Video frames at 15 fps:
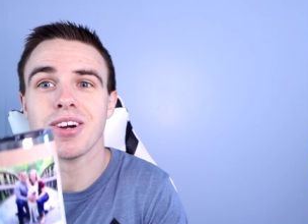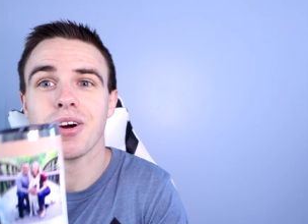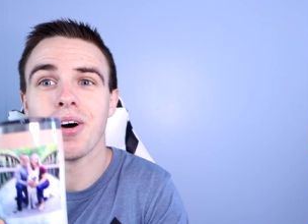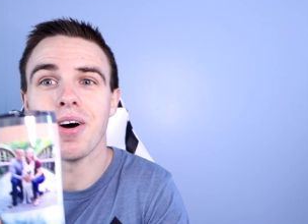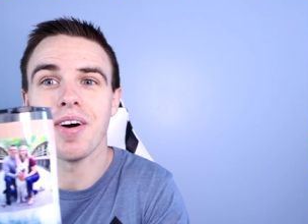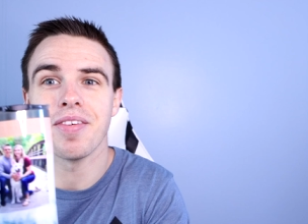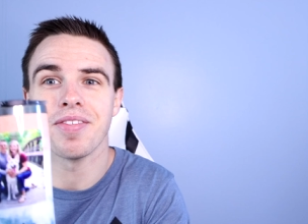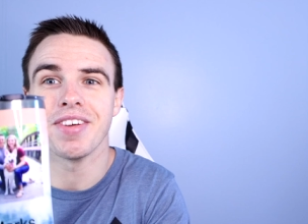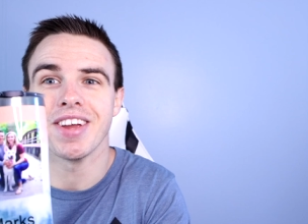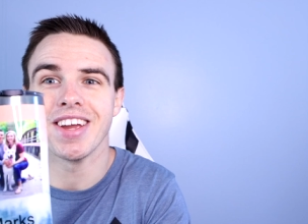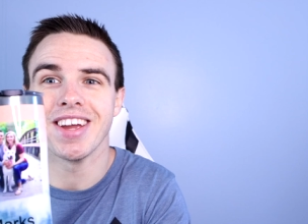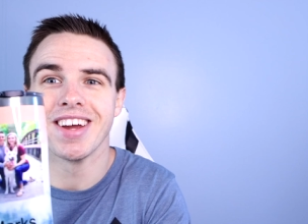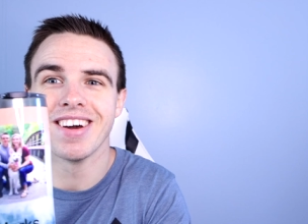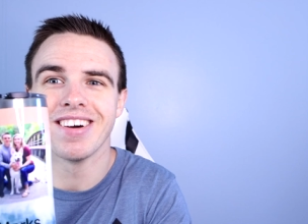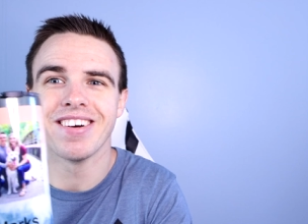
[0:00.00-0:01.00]

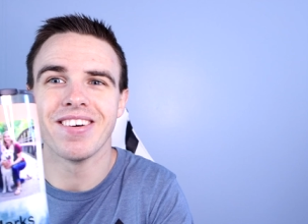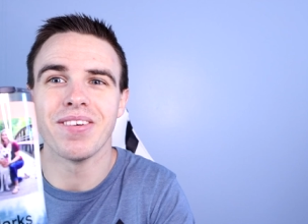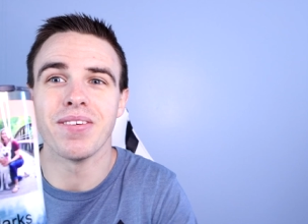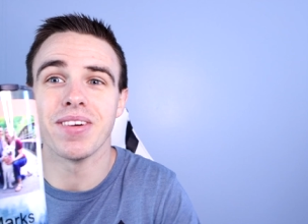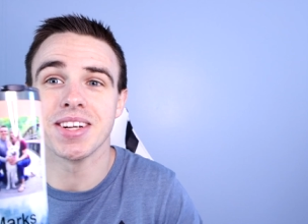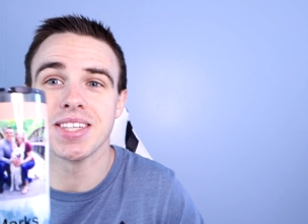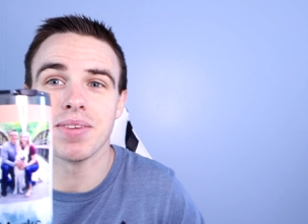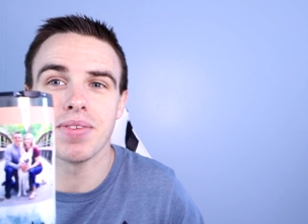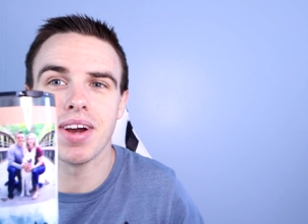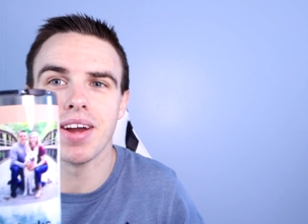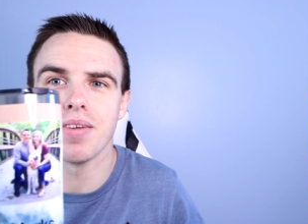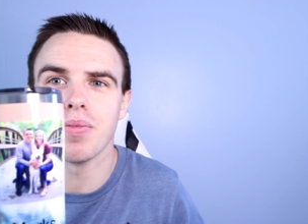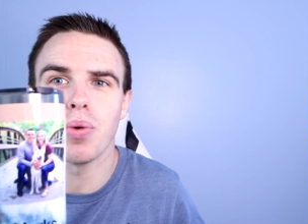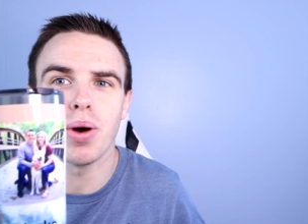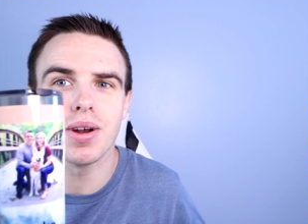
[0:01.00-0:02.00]
coffee or some
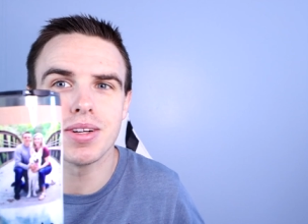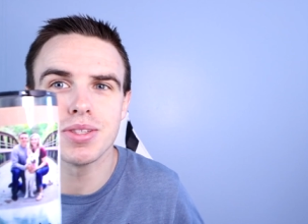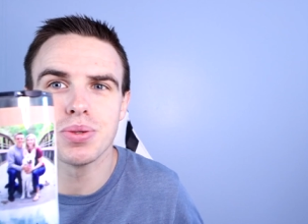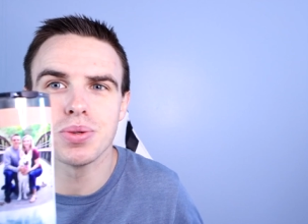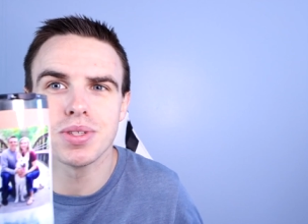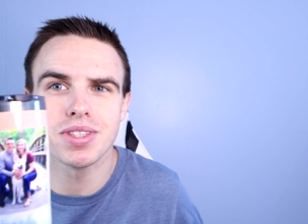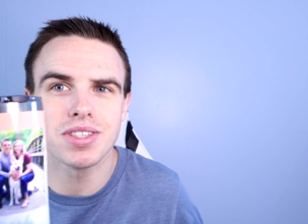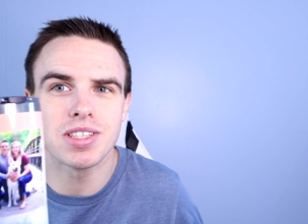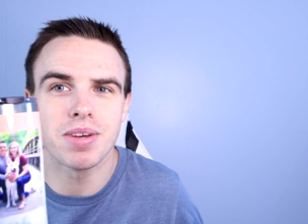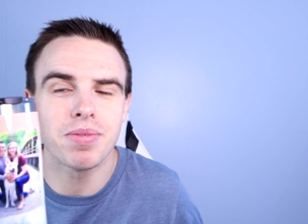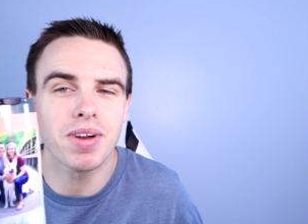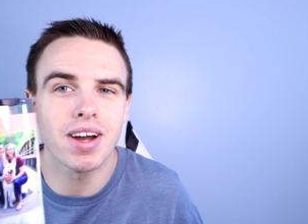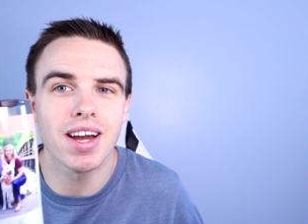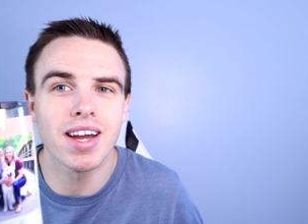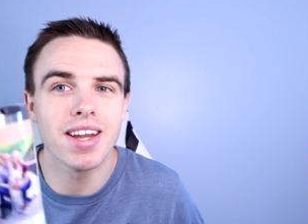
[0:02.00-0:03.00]
kind of water source of
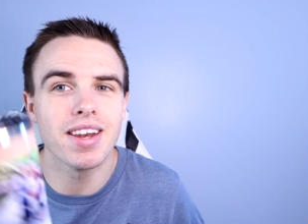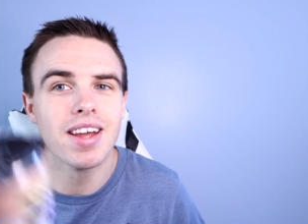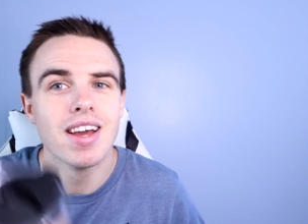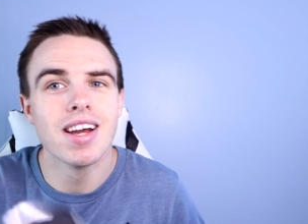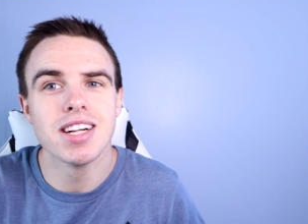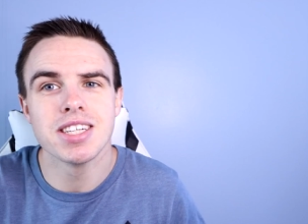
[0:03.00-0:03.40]
some kind.